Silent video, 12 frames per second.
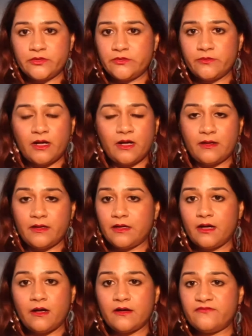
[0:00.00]
who
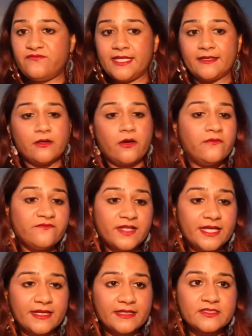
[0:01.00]
are fleeing
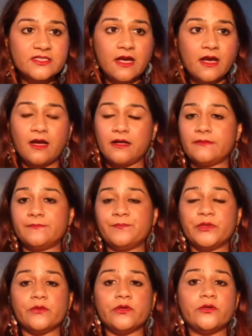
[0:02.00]
conflict,
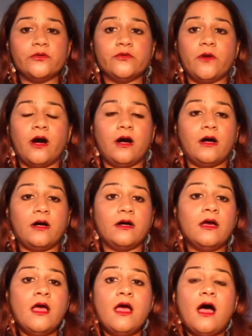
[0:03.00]
who
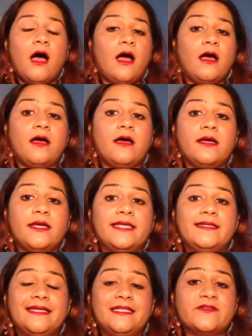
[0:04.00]
are
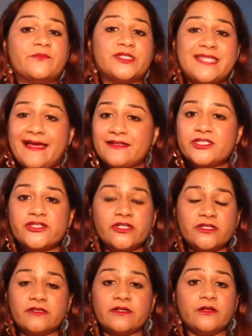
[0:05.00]
in need of
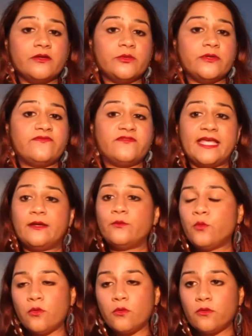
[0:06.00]
protection, who are fleeing
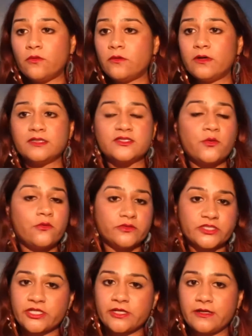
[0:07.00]
war,
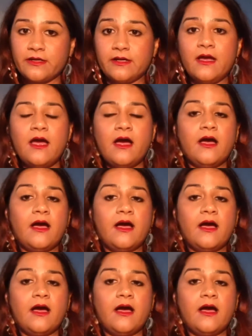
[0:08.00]
torture,